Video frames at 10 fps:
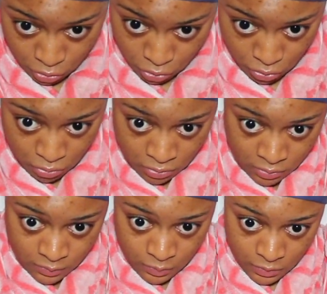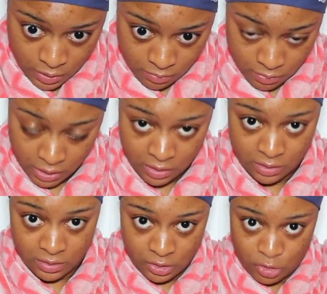do, my hair
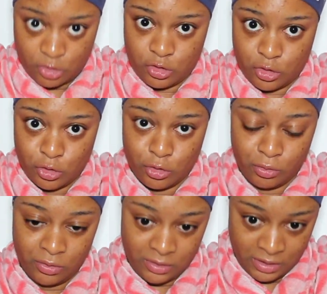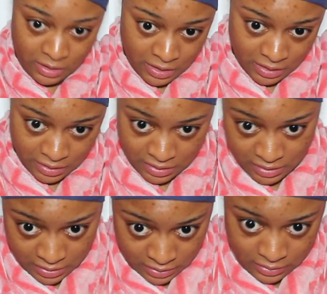is so thick,
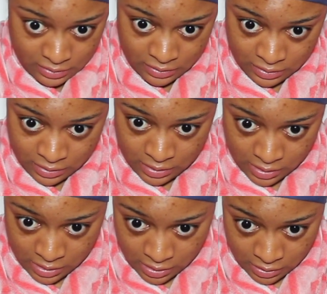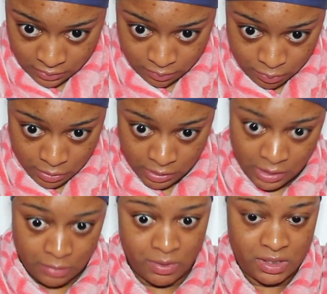guys. But
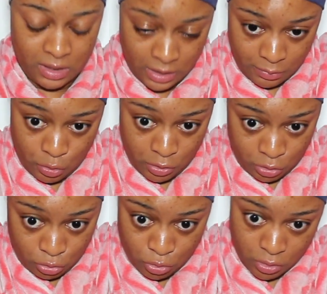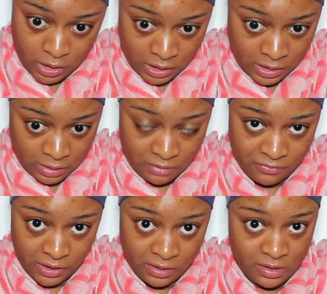yeah, basically I'm going to go ahead and
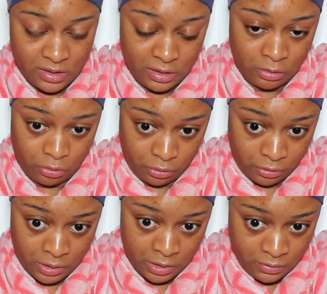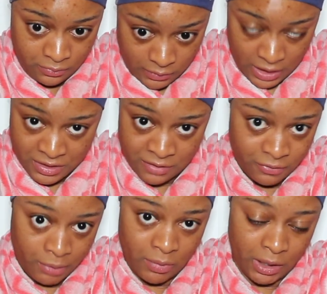divide this in 3, as if
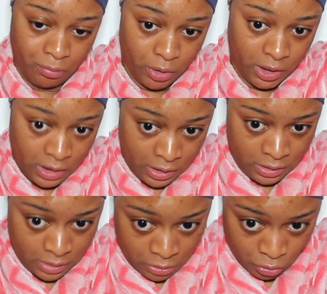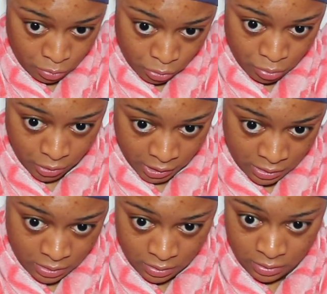I'm like braiding a normal
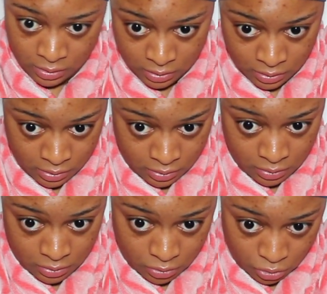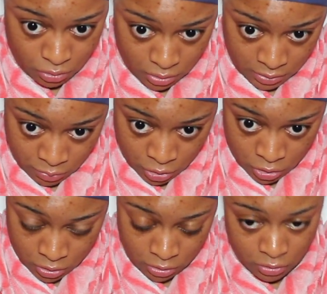braid. So I'm just
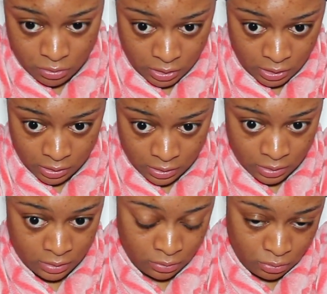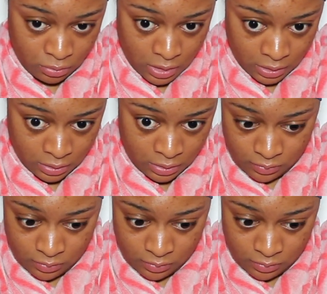gonna go ahead and do that